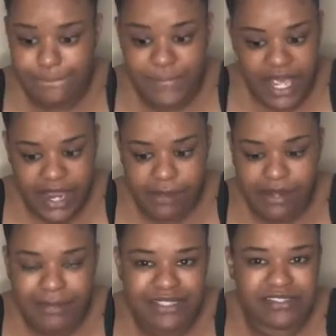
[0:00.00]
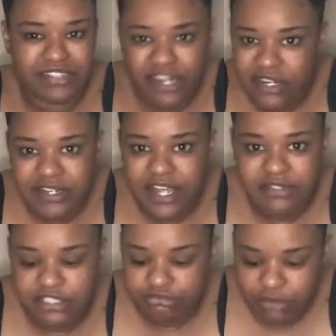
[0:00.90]
Bet, I'm not about to turn
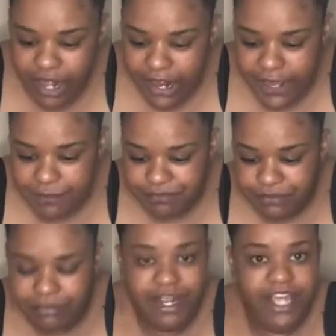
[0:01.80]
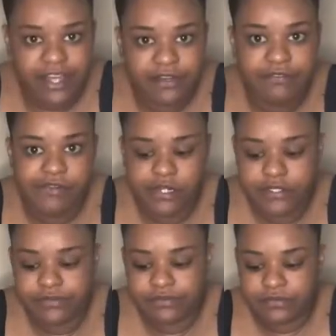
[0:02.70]
down this ride if
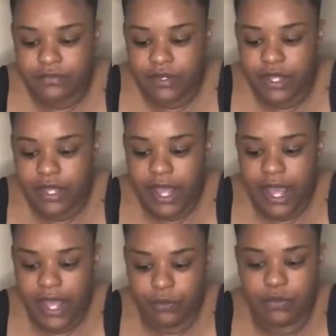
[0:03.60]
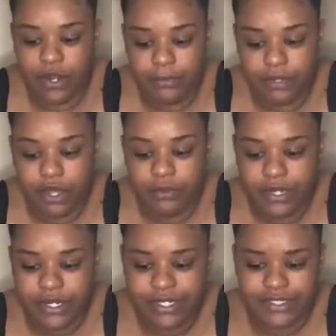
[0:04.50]
where I'm
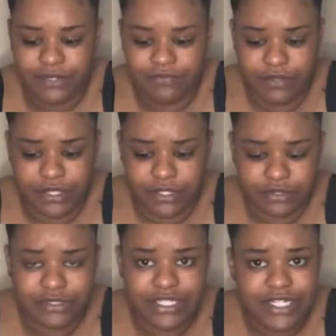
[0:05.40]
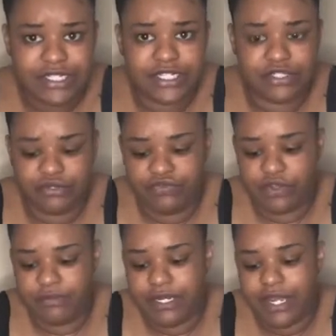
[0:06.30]
going is a little distance, you
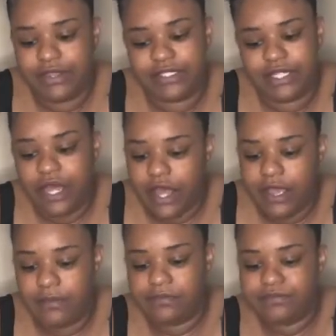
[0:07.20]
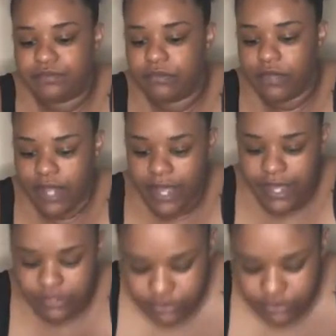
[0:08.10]
feel me? And at the time, I had a